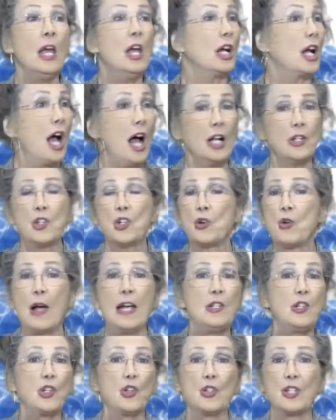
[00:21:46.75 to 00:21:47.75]

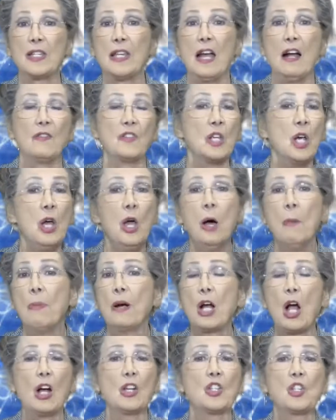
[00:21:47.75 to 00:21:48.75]
Consecrate yourselves,
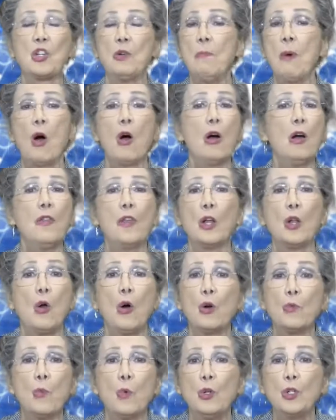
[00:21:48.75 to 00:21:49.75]
because tomorrow the
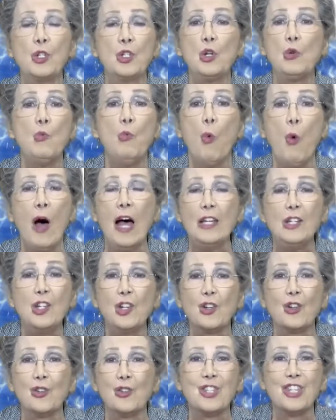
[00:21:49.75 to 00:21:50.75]
Lord will do
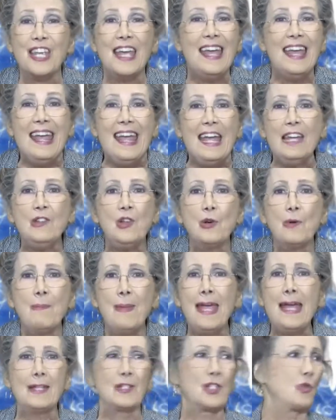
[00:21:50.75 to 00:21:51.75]
wonders in your
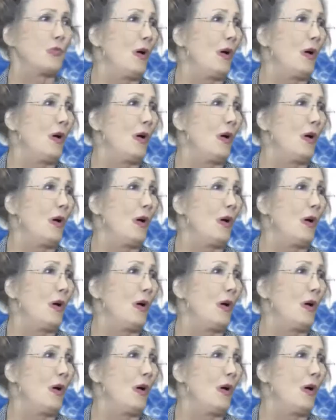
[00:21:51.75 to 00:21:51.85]
midst.